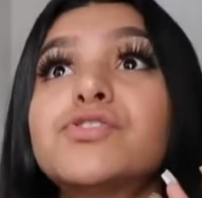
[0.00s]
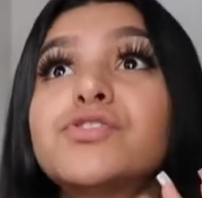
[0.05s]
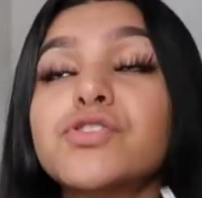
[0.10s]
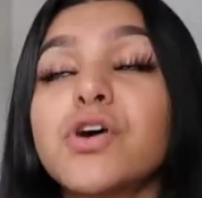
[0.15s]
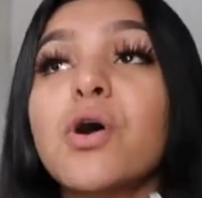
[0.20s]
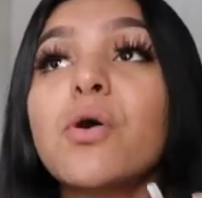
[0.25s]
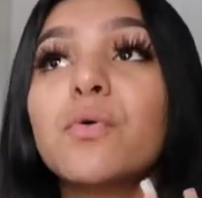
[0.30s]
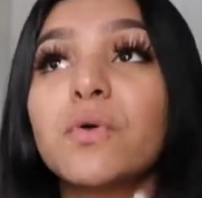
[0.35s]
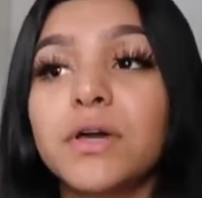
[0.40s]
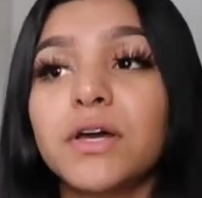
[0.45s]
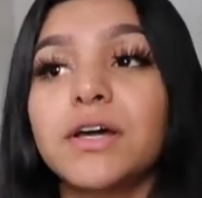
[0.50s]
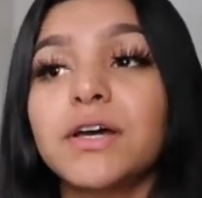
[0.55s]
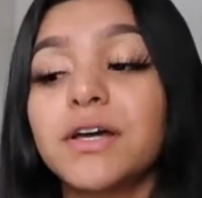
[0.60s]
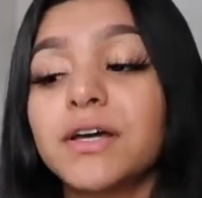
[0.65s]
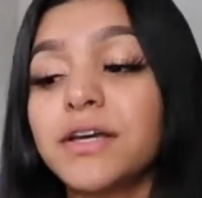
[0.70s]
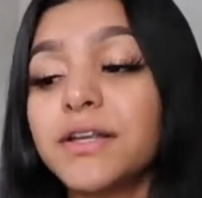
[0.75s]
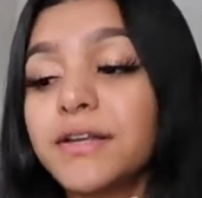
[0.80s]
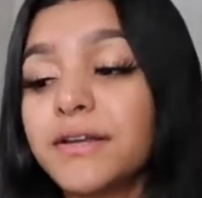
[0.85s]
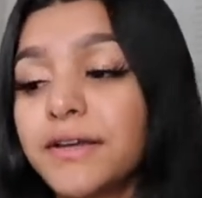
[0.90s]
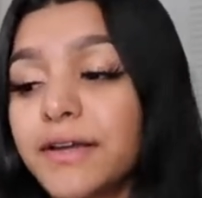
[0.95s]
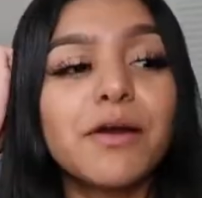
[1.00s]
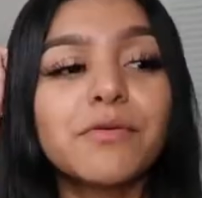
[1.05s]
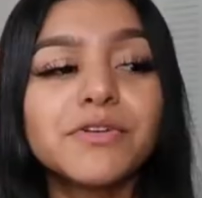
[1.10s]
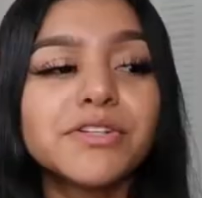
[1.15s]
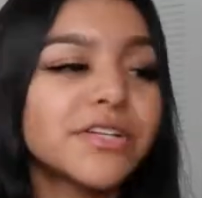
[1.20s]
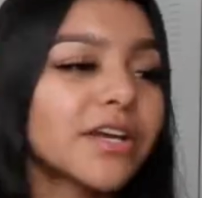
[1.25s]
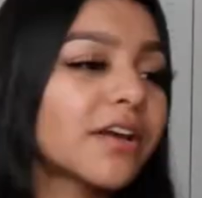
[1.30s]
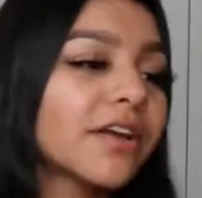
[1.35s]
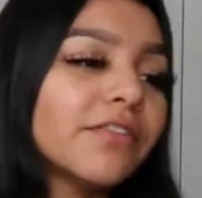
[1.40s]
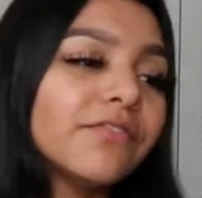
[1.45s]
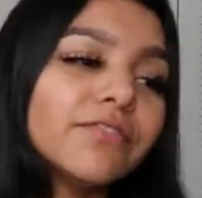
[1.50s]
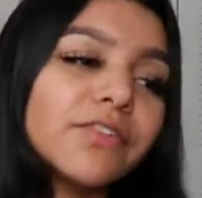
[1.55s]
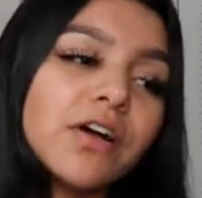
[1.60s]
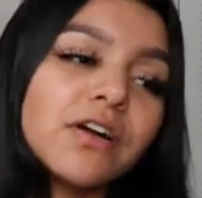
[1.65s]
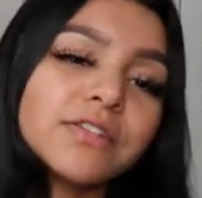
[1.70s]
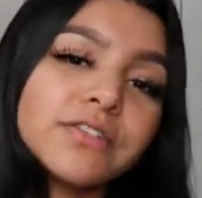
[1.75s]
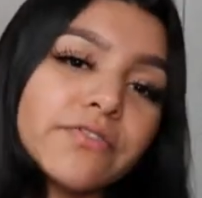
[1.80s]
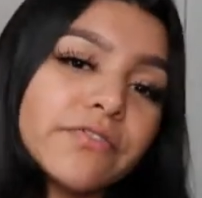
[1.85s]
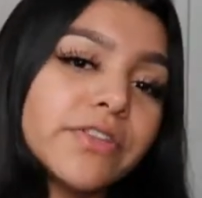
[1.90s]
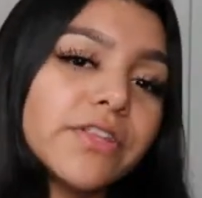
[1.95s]
so good. I wish I could have
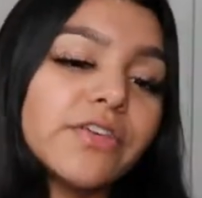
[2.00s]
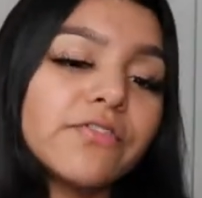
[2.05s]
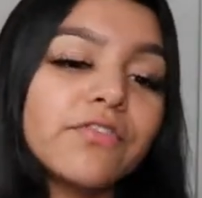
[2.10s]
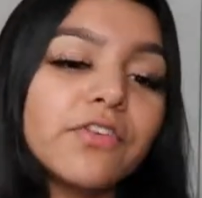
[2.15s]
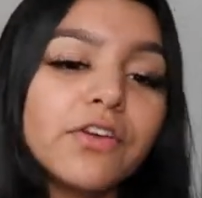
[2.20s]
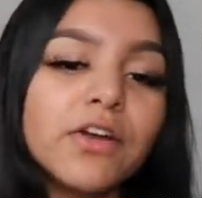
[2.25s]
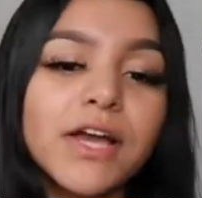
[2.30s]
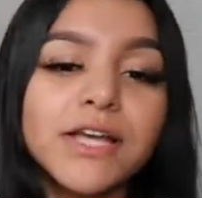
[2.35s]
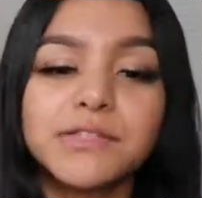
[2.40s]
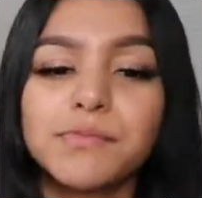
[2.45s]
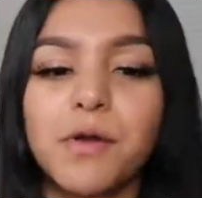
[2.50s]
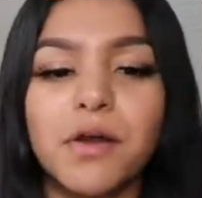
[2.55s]
vlogged everything for you guys.